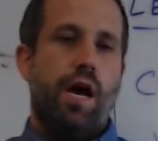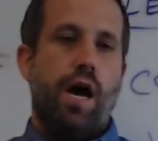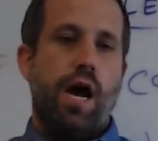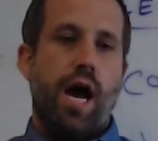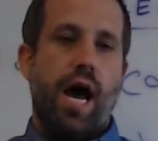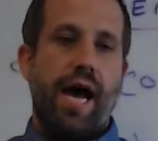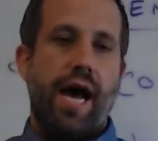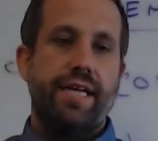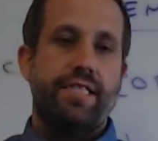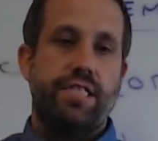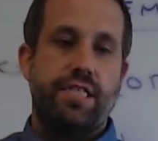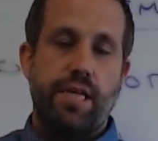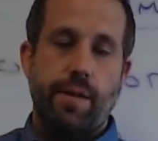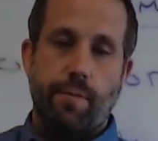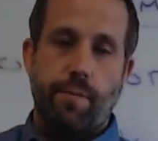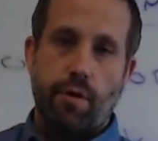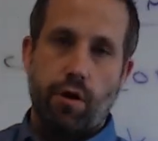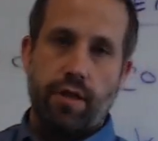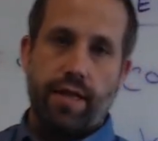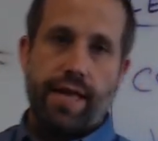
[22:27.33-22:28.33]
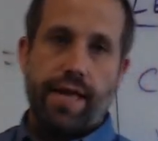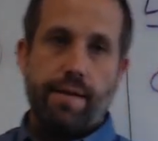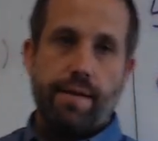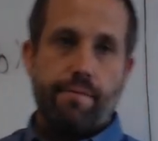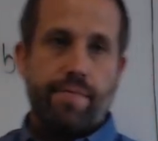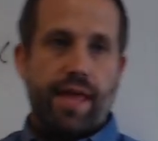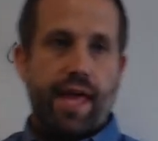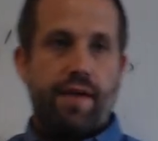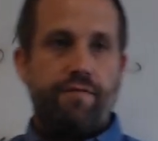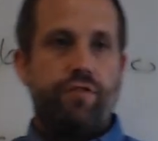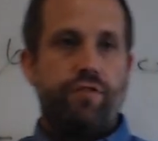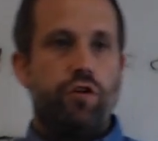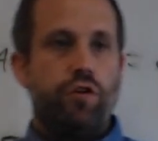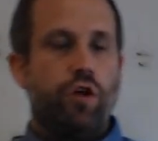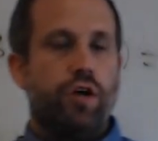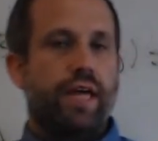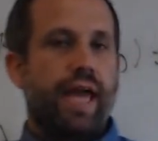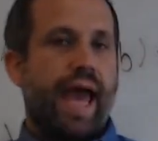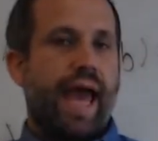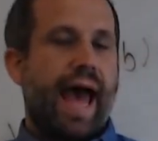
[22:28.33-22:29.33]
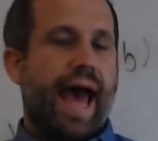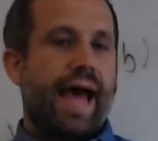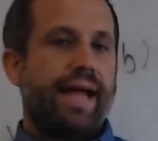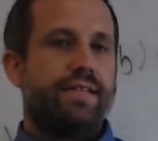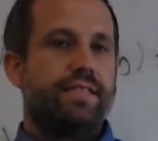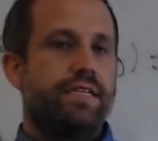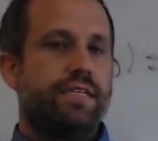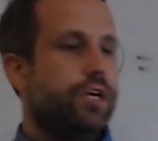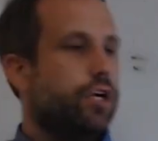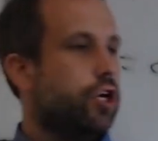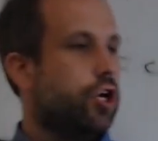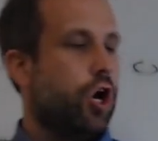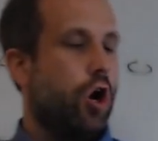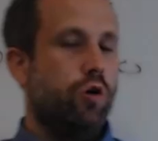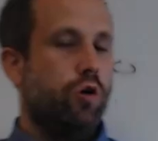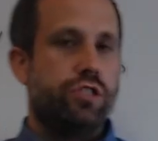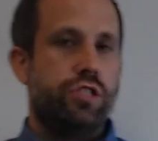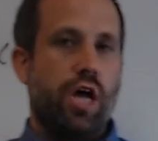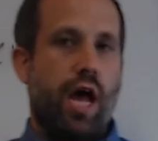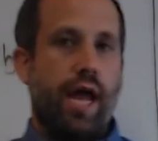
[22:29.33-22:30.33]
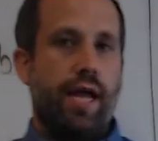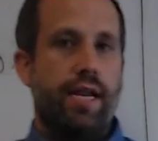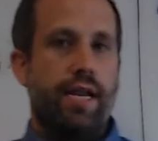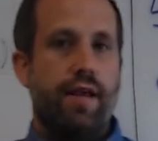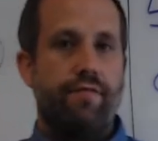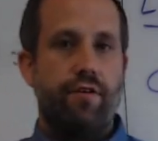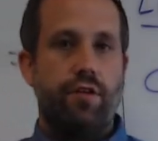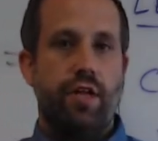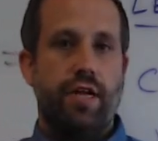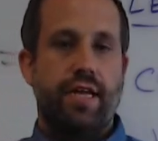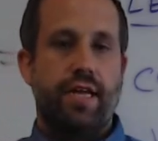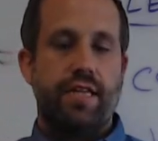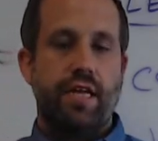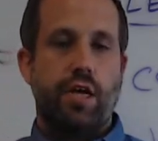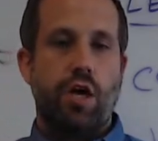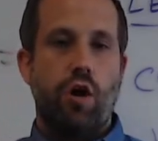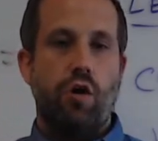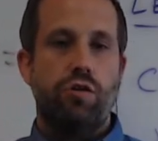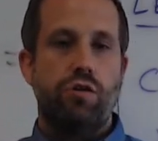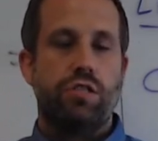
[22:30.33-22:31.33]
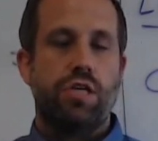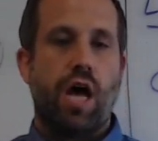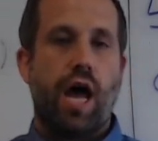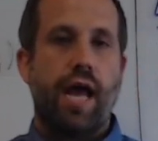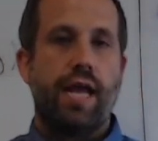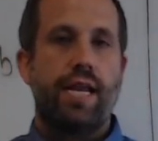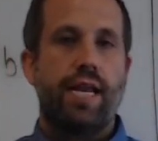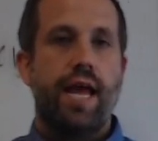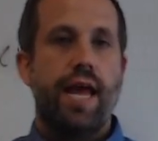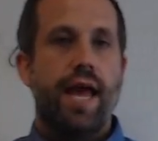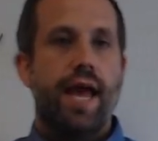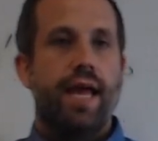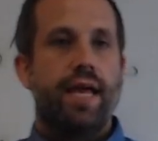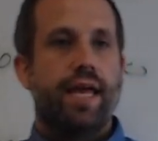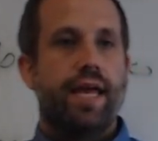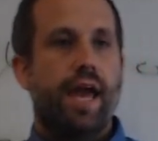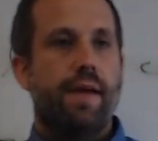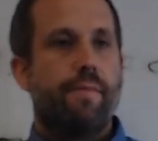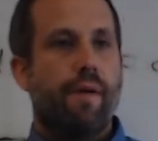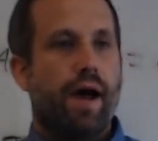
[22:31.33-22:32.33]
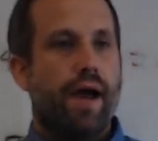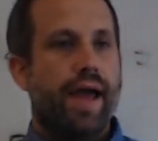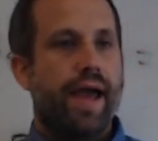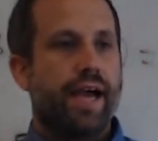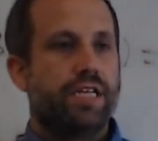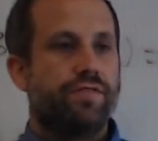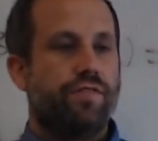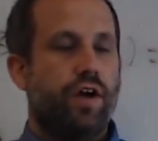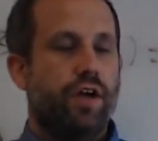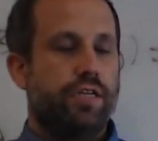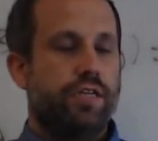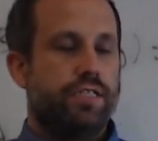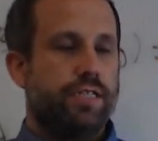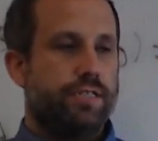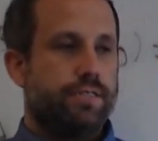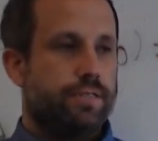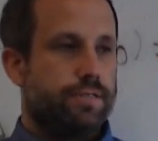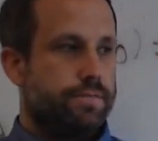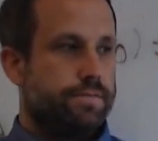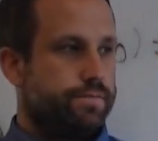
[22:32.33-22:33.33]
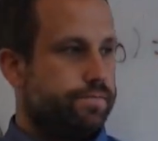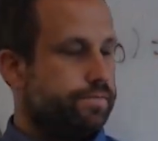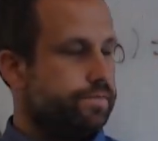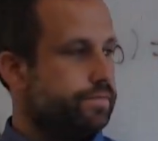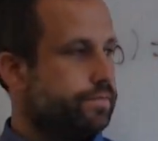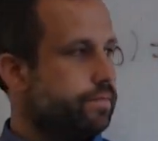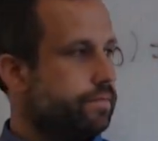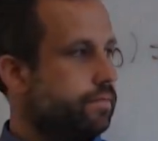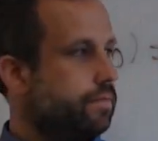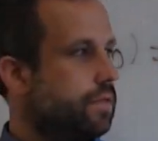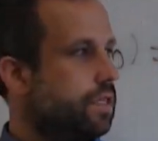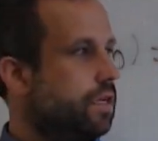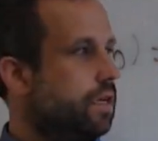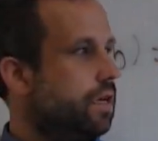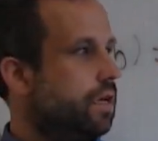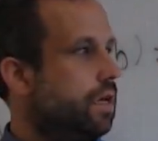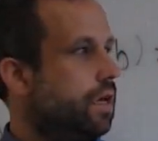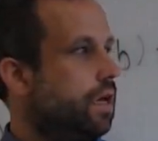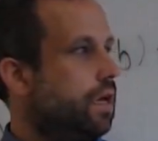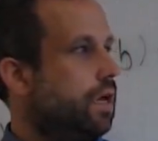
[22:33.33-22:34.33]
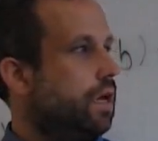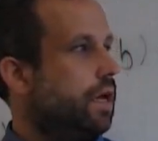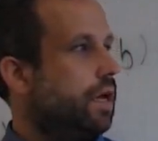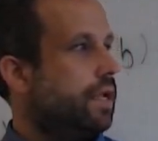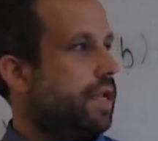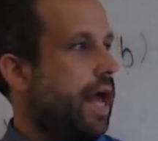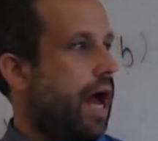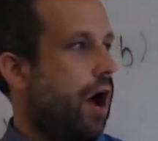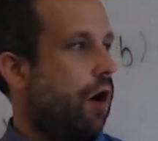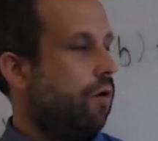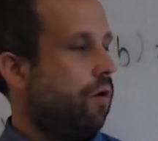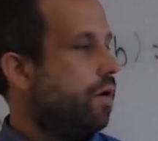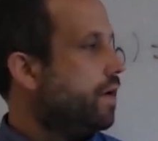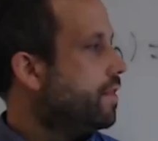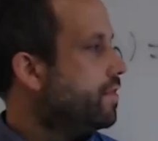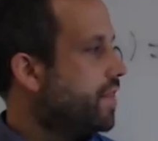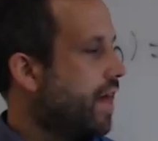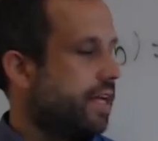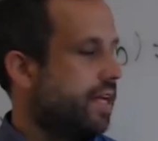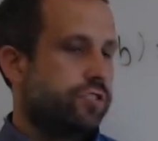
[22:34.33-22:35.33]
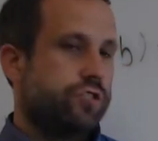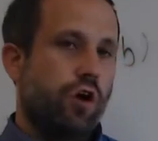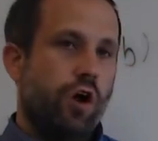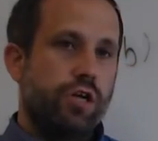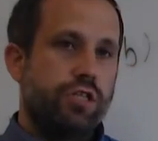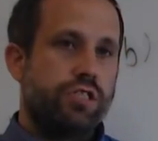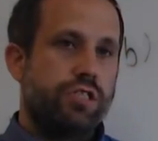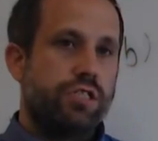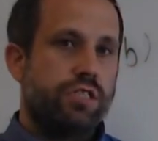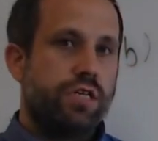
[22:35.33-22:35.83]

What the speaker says: Similarly, if you look at cosine, if you look at the cosine k pi x functions, now that starts